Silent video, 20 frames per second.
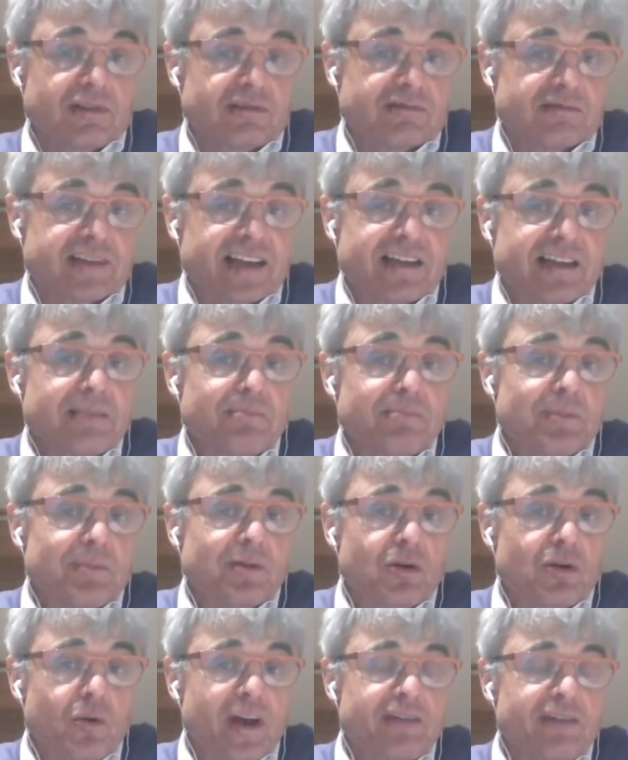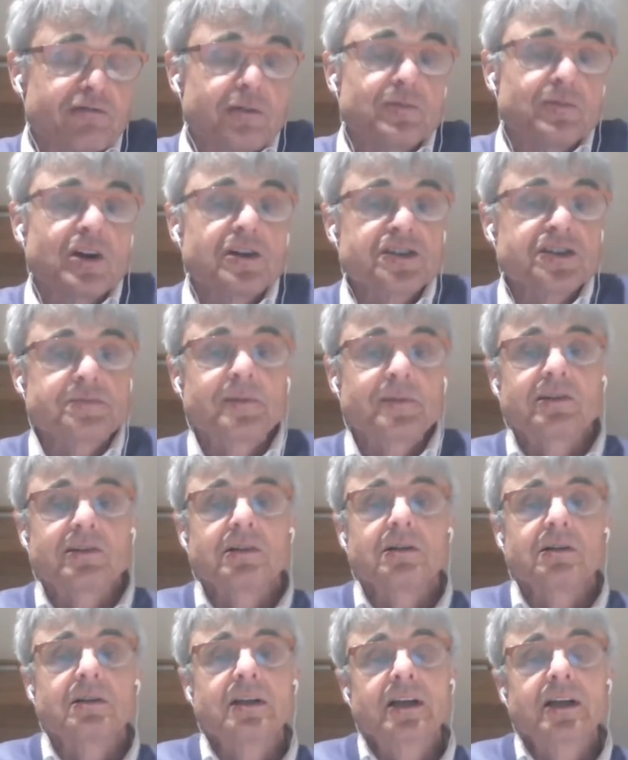getting people away from the
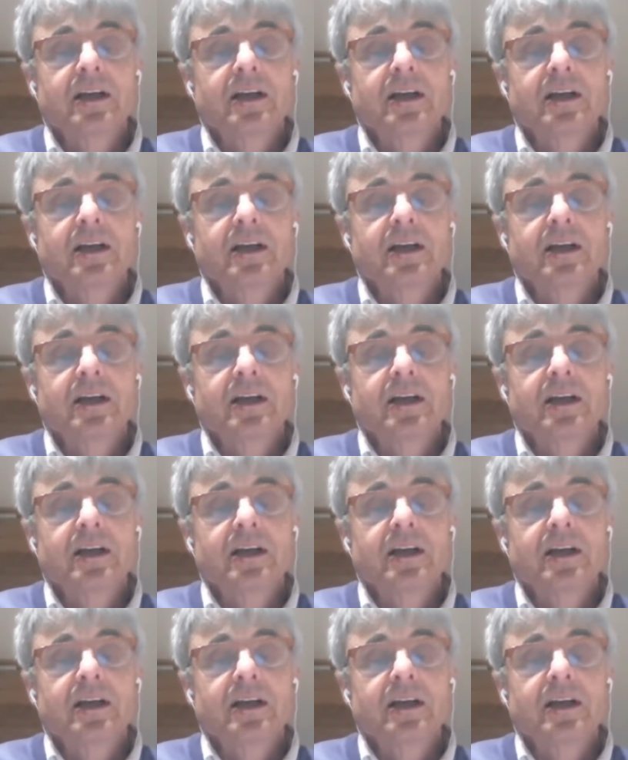hospital.